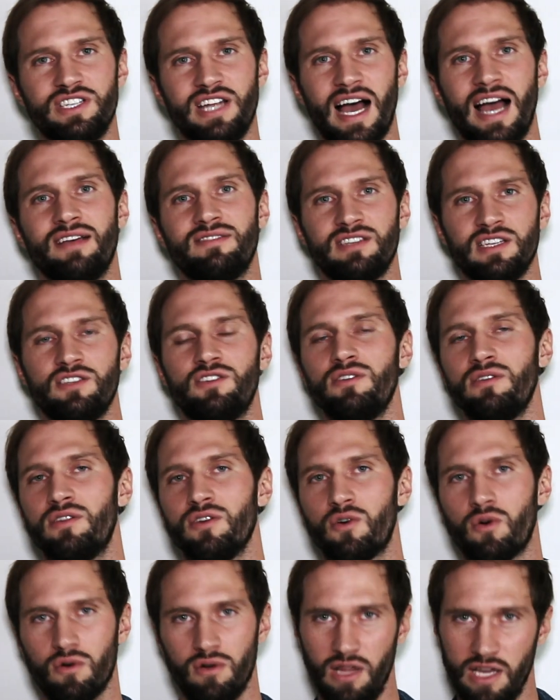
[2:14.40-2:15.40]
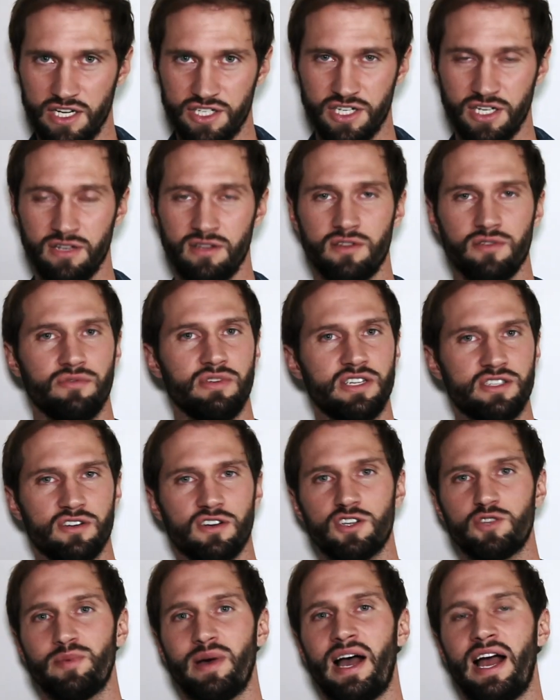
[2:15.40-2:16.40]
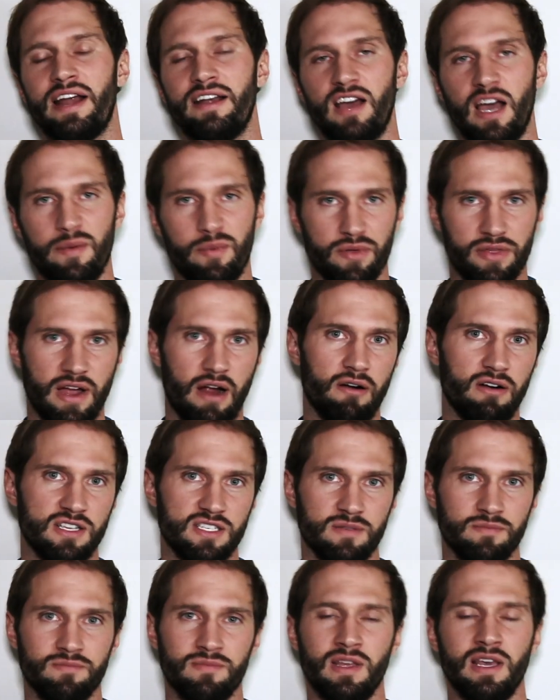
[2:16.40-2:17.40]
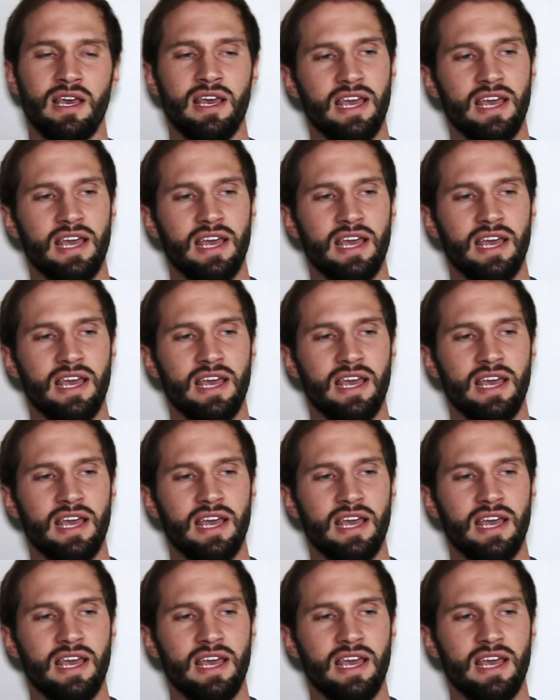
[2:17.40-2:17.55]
dives into the correlation, the research behind hypothyroidism